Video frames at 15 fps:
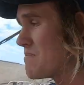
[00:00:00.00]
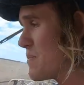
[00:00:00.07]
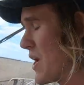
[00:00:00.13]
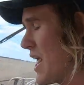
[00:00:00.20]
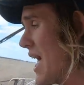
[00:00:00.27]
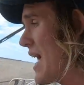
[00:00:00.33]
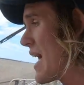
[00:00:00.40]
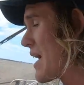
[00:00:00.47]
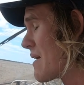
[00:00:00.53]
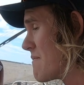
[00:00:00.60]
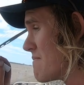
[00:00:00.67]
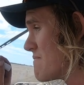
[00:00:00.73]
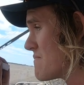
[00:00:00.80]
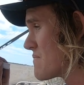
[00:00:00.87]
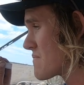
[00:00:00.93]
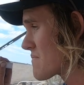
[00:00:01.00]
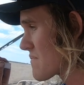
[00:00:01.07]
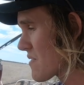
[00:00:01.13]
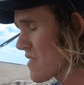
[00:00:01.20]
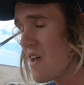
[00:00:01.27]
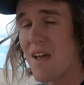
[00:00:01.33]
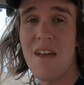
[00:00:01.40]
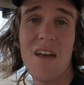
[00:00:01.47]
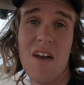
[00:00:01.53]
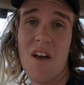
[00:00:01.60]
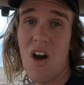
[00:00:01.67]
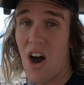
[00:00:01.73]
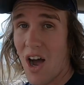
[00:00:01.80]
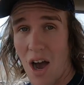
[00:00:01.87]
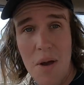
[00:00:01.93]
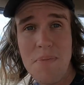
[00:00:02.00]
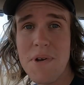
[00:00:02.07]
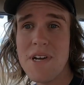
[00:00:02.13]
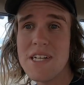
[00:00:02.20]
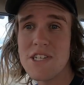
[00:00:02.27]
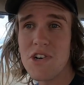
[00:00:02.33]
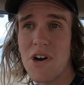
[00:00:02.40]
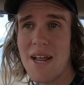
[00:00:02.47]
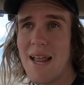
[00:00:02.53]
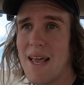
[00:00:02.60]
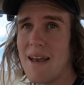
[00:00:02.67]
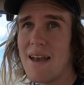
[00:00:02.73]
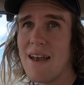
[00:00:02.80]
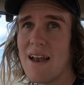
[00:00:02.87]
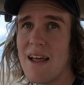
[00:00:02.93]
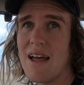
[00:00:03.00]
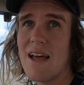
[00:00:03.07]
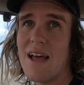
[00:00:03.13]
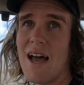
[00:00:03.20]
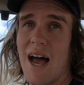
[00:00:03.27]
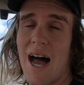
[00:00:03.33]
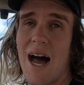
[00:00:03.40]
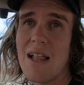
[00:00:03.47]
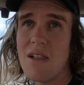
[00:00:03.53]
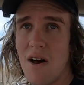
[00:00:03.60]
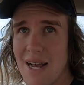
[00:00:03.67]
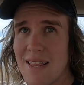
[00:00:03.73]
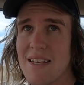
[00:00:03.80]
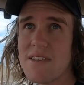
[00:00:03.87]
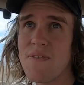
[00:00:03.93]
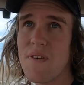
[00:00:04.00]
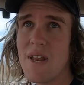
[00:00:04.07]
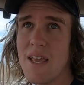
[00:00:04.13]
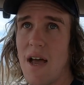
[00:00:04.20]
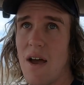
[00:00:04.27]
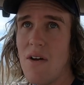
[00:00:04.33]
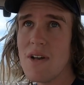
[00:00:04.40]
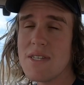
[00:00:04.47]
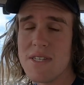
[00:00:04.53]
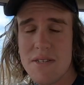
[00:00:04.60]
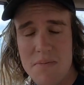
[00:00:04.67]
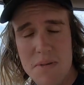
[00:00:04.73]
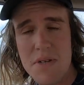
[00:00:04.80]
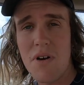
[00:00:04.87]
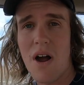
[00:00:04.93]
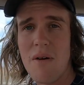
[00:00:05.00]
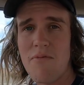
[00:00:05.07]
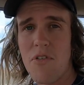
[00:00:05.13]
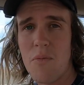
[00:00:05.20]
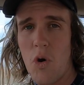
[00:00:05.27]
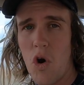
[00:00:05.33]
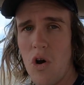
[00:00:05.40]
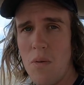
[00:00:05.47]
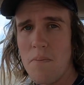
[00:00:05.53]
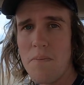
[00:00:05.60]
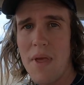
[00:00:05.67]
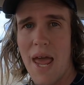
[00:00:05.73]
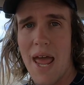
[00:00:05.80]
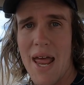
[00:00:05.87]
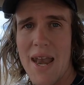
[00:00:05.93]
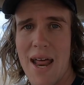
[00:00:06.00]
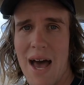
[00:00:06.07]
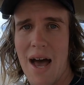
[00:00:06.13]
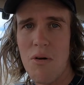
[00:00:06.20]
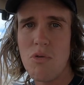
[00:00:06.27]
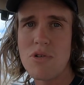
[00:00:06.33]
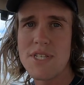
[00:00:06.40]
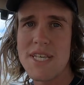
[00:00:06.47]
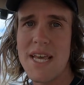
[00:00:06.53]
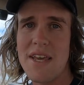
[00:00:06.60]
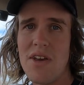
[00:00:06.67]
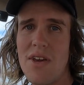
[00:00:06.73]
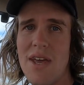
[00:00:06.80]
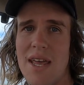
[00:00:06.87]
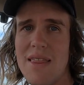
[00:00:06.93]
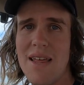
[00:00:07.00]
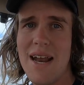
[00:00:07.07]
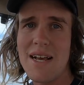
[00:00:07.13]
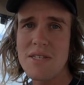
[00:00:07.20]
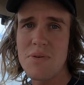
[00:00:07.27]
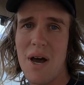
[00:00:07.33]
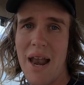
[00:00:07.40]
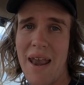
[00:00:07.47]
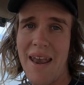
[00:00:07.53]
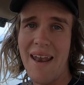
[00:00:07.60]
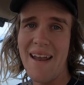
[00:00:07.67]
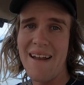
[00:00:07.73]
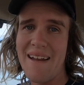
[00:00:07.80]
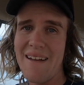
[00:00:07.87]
but yeah, I hope you enjoyed it. Uh, like this video and subscribe for more and uh, we'll see you in the next one.